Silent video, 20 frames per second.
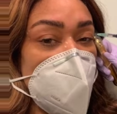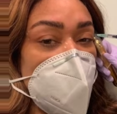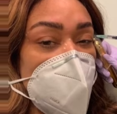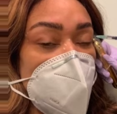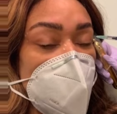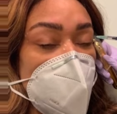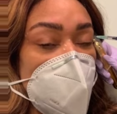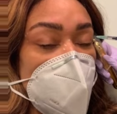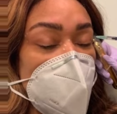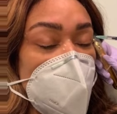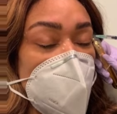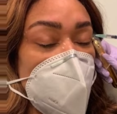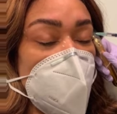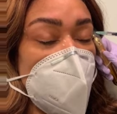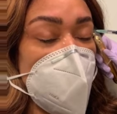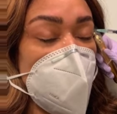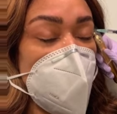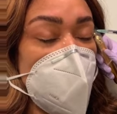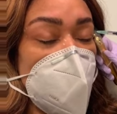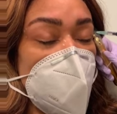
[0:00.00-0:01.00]

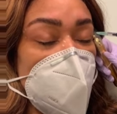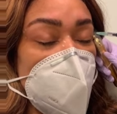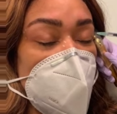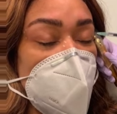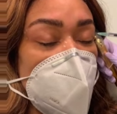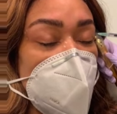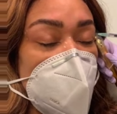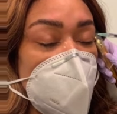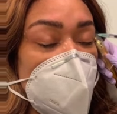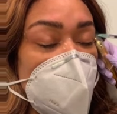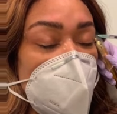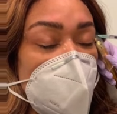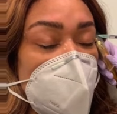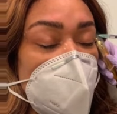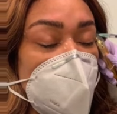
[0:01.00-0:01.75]
Nobody speaks.